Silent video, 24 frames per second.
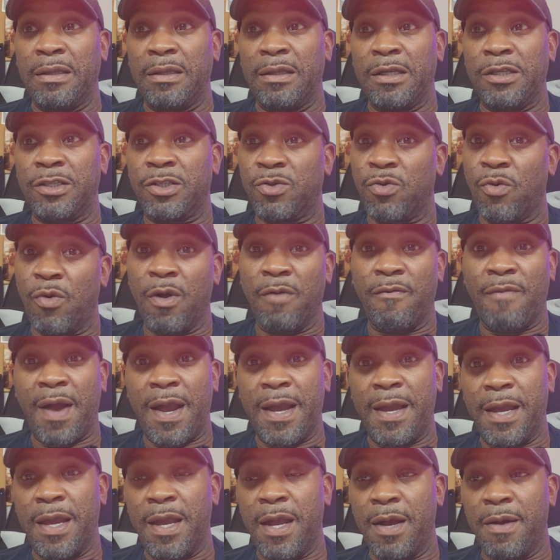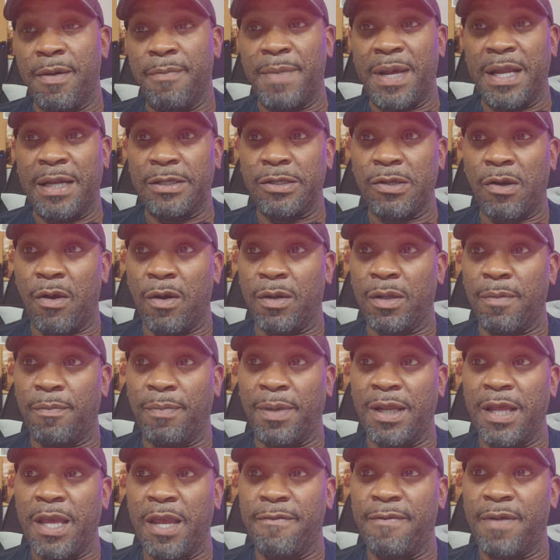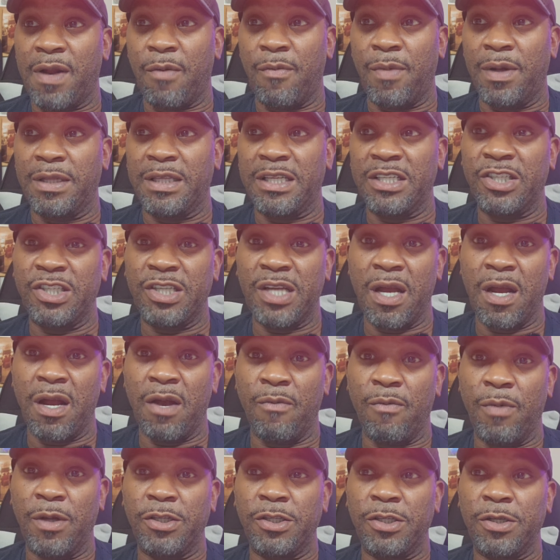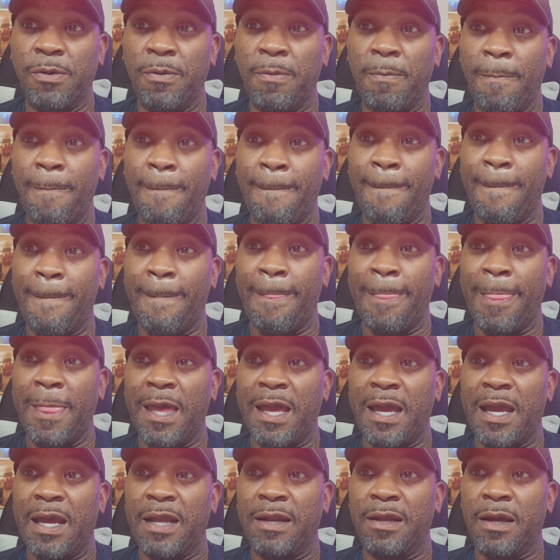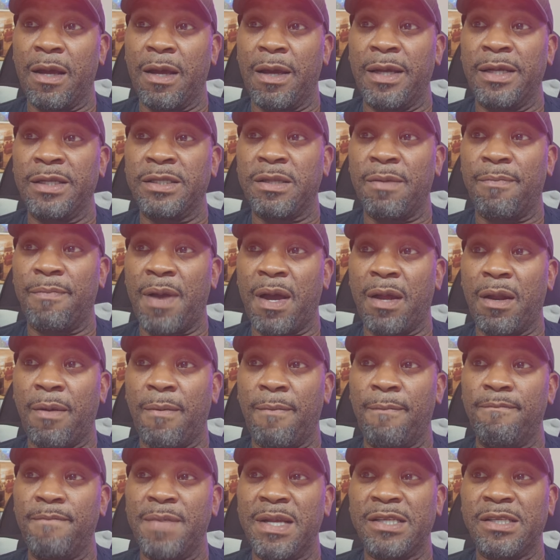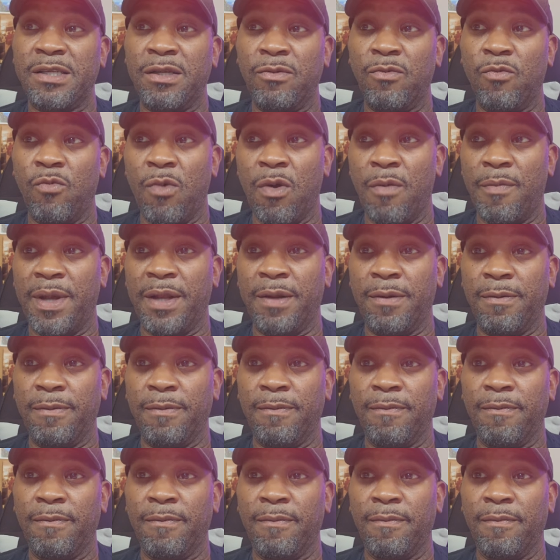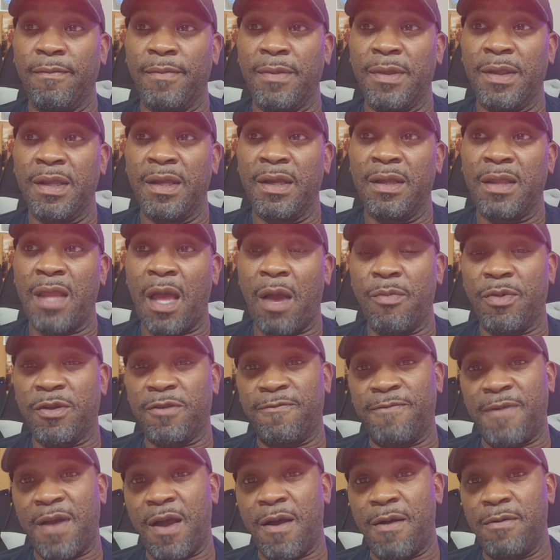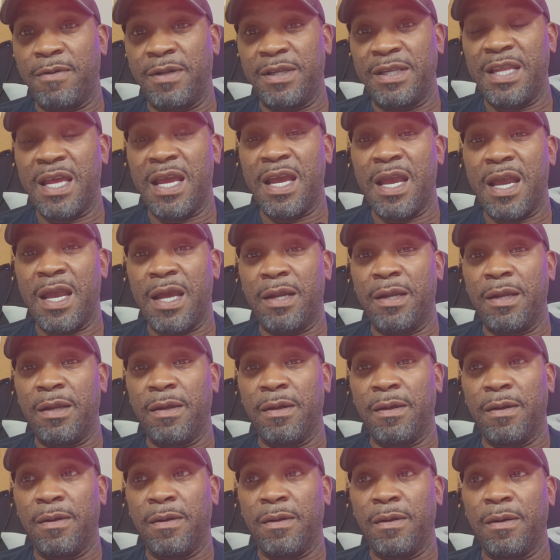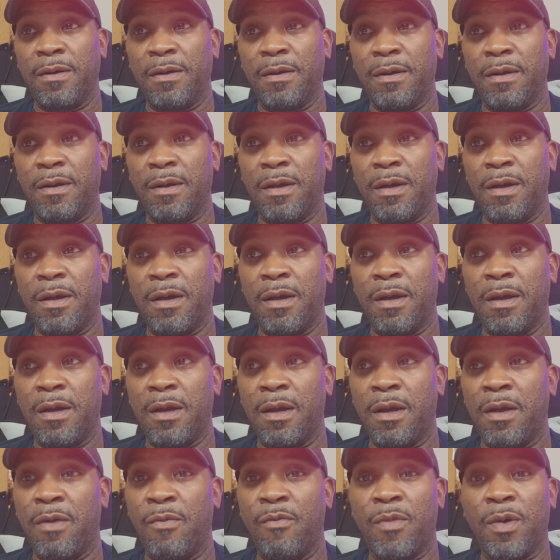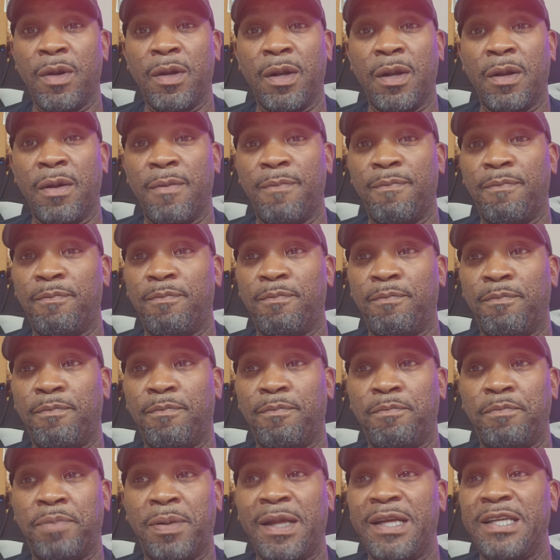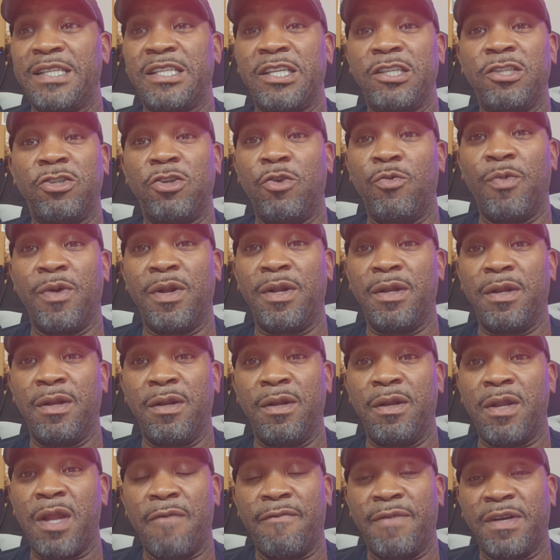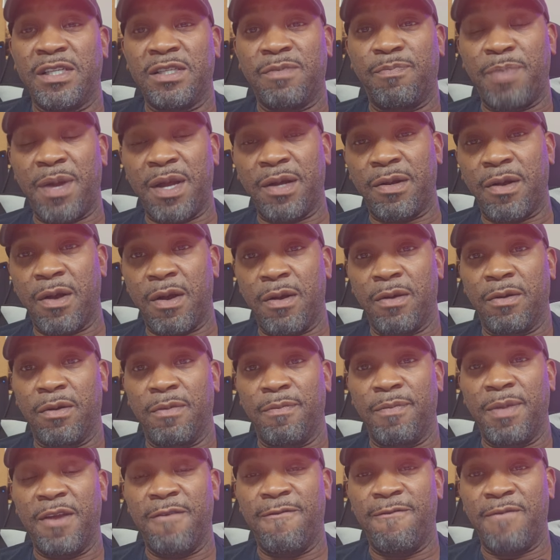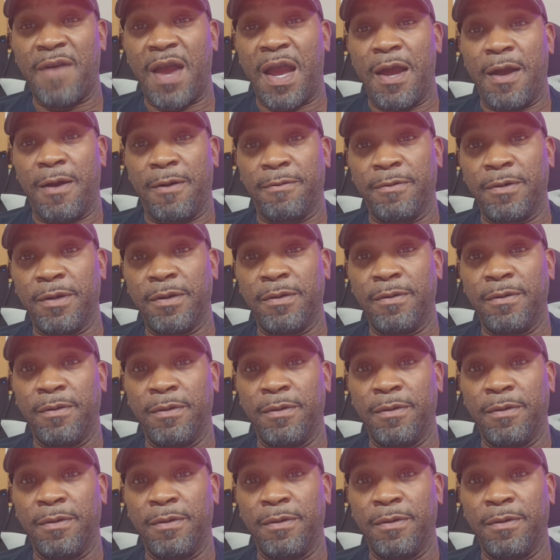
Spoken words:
This story right here, man, is hard to believe, and I wanted to share it with you. And it's about a missing woman that was found dead in one of the places you would never expect her to be found.